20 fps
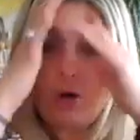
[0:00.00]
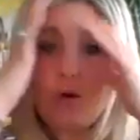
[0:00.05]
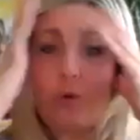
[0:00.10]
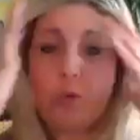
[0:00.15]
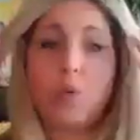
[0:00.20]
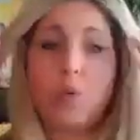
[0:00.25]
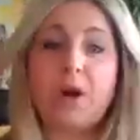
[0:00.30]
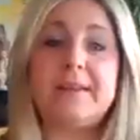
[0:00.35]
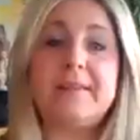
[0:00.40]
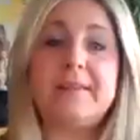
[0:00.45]

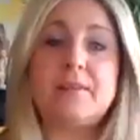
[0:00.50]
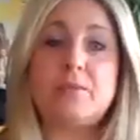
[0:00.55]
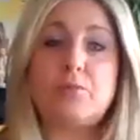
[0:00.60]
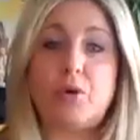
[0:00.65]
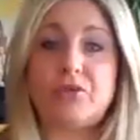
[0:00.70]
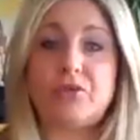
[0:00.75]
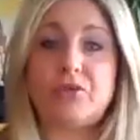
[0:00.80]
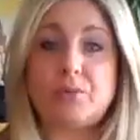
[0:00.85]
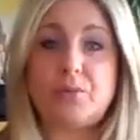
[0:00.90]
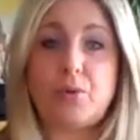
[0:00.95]
What is the
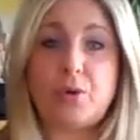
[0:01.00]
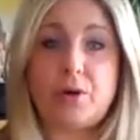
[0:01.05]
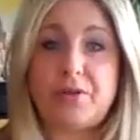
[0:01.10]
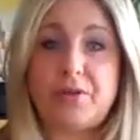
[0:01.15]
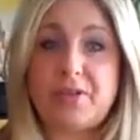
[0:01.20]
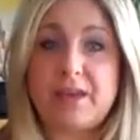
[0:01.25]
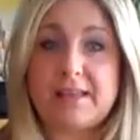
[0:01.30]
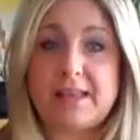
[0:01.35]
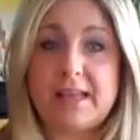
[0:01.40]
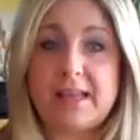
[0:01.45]
most
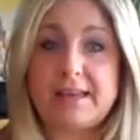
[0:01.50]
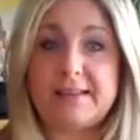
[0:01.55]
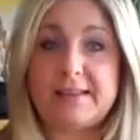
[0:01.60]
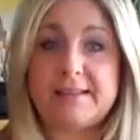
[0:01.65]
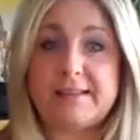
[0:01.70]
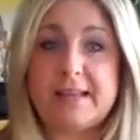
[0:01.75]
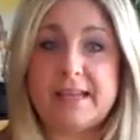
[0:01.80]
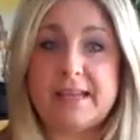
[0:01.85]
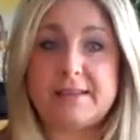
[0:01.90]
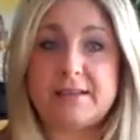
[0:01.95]
important thing that
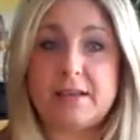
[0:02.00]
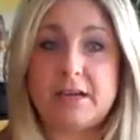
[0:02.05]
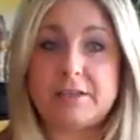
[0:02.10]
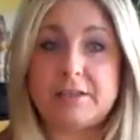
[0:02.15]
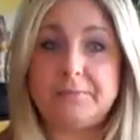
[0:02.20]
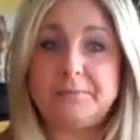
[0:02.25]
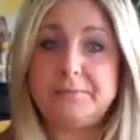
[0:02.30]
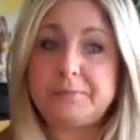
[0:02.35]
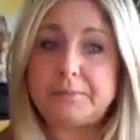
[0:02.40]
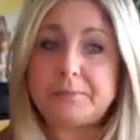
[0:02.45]
needs to get
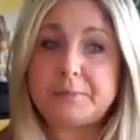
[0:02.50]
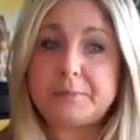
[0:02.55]
done?